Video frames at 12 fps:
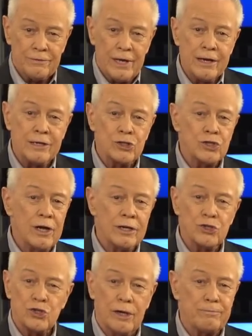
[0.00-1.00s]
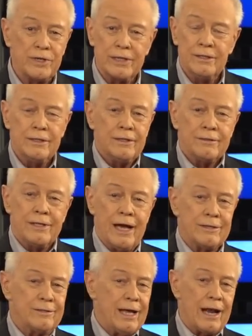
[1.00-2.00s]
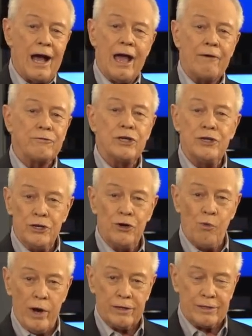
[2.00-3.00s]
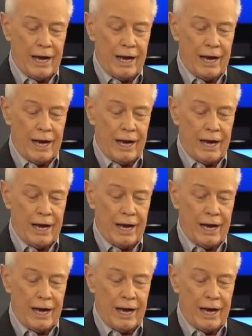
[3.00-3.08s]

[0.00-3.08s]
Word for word: That is not something that, that I have to deal with.